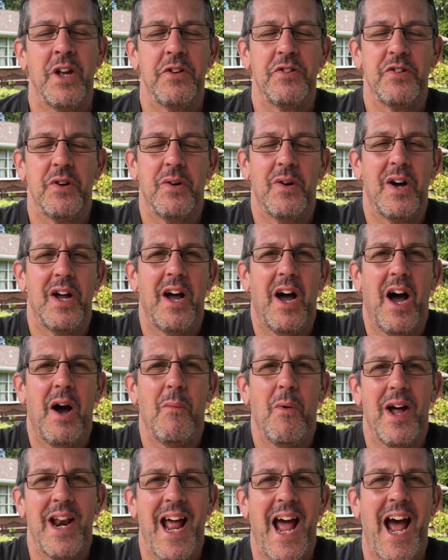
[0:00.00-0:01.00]
So I
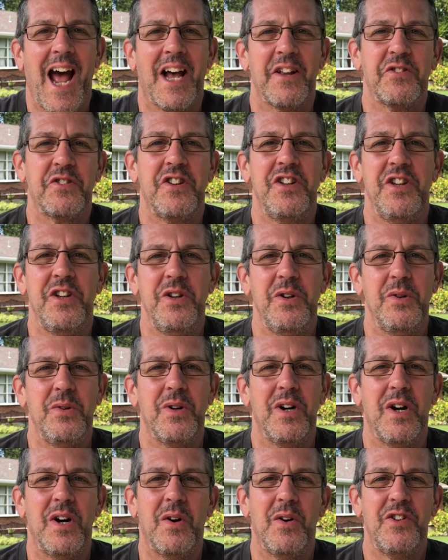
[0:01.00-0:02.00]
want to ask
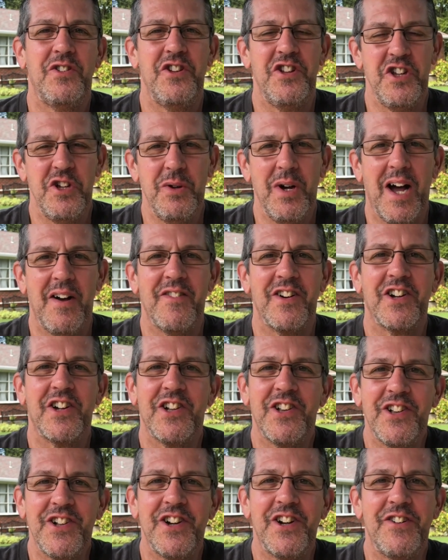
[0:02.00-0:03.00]
you, do you have a
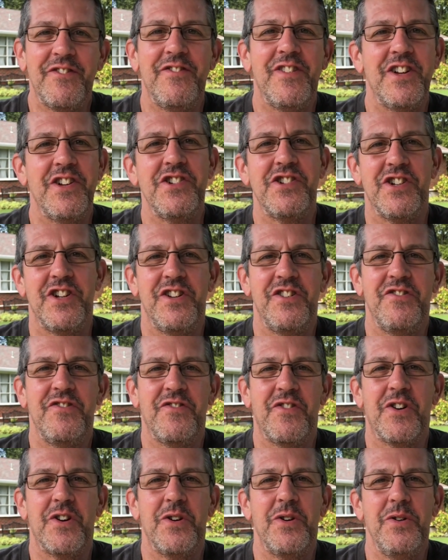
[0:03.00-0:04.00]
clear vision
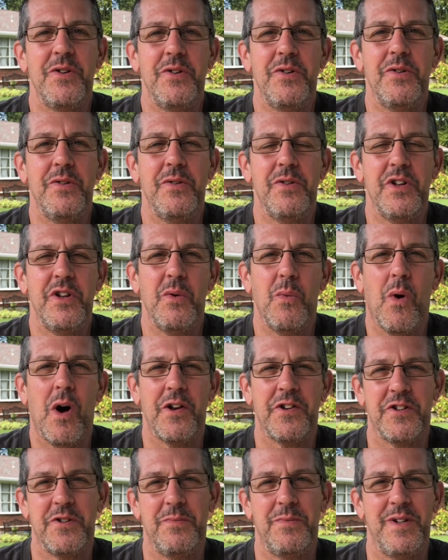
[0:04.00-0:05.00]
for who you
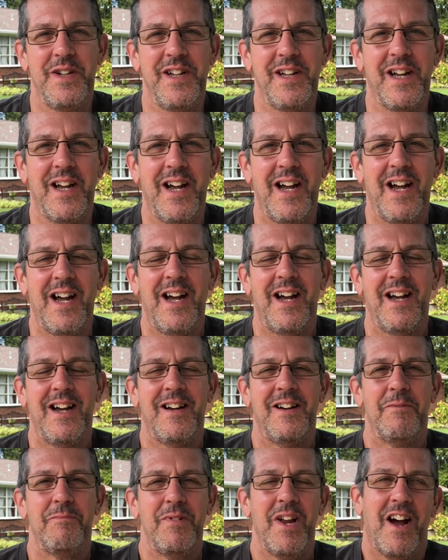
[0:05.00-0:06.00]
want to be?
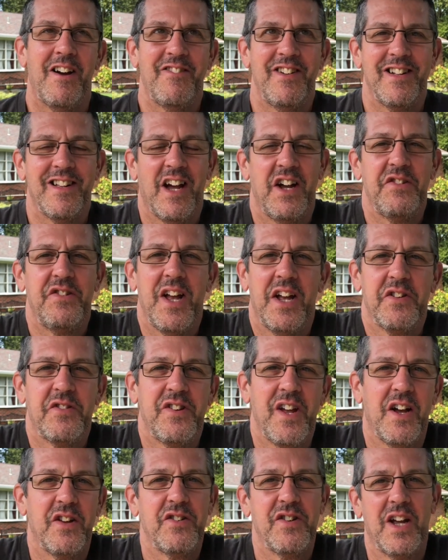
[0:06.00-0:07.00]
Now I realize that
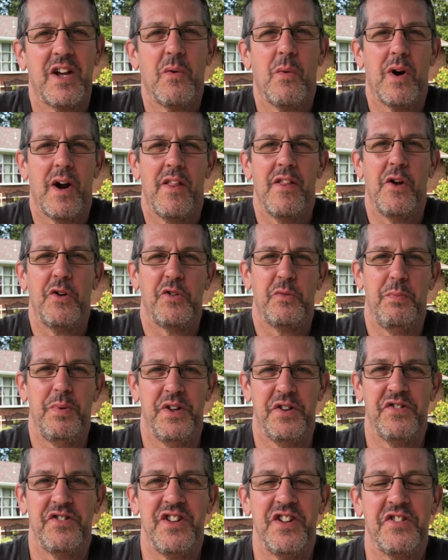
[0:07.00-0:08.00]
sounds like one of those
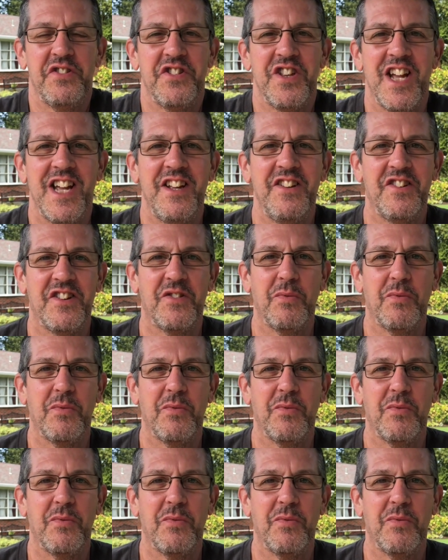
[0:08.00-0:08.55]
business things.